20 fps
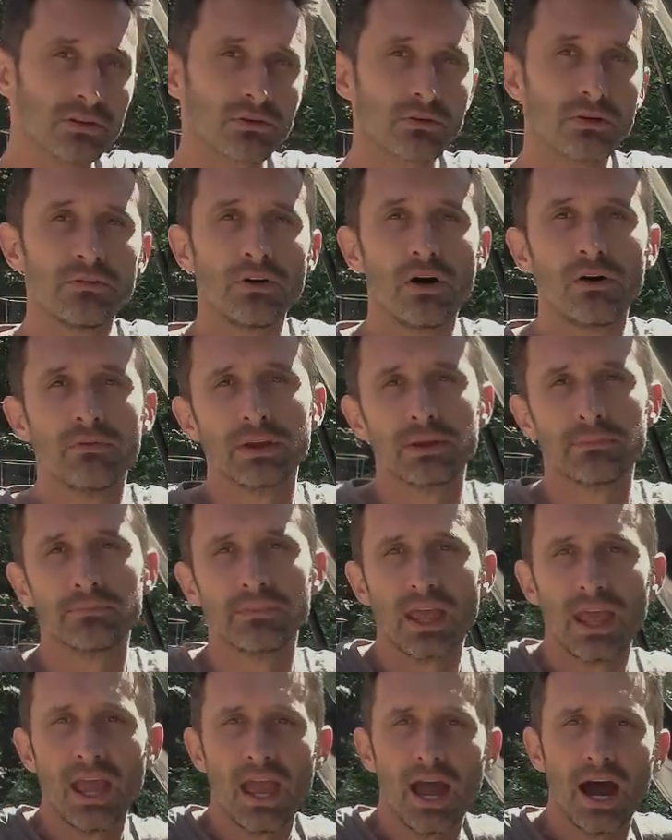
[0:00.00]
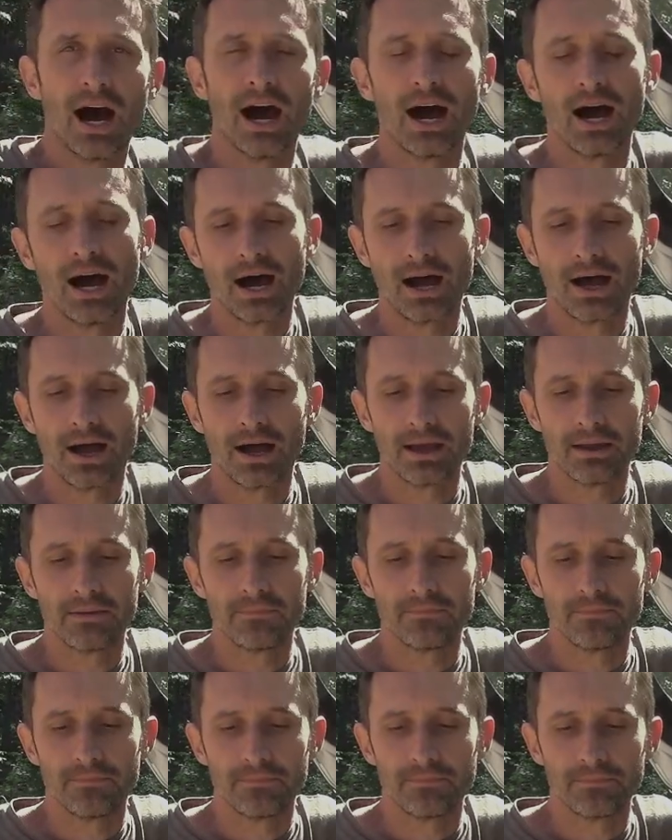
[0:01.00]
They're evolving. Uh,
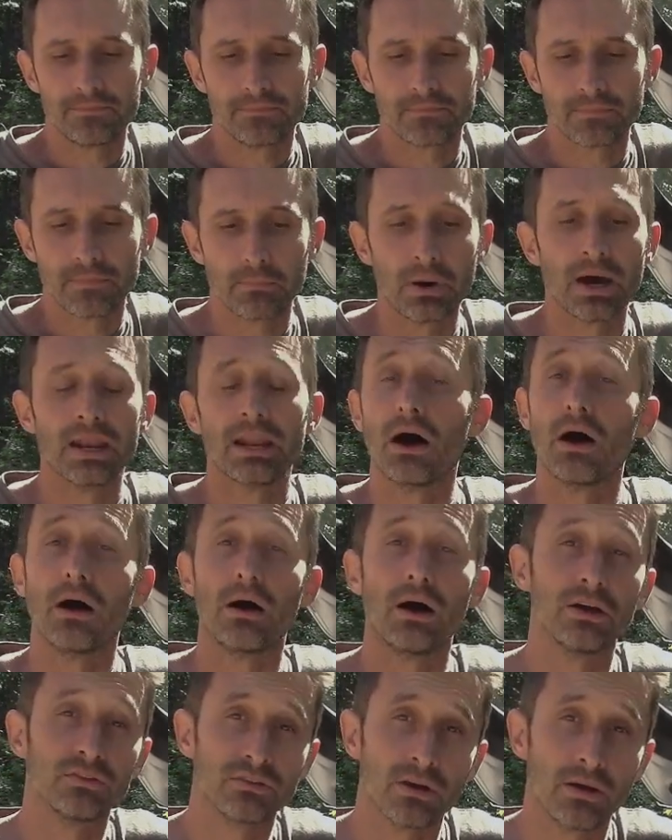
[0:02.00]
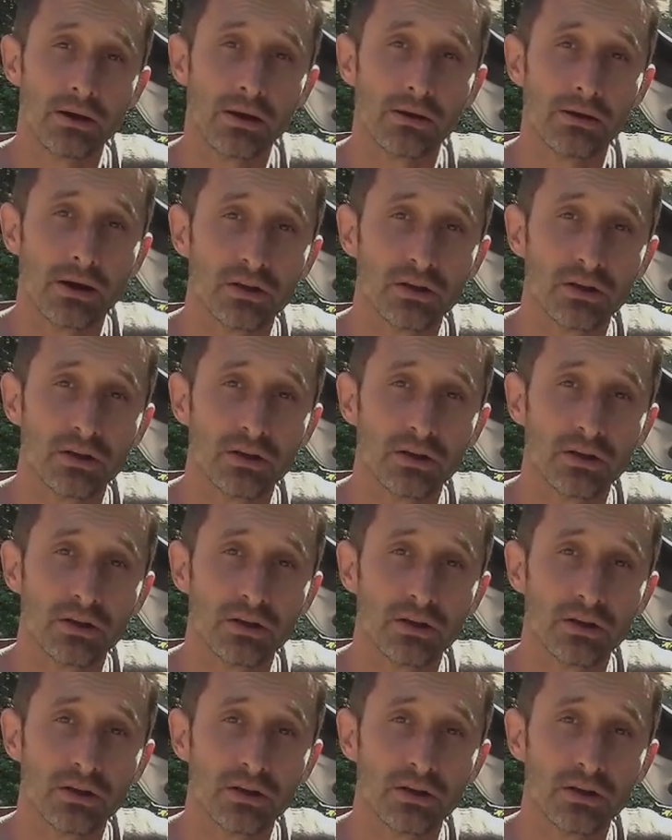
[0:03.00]
but on, uh,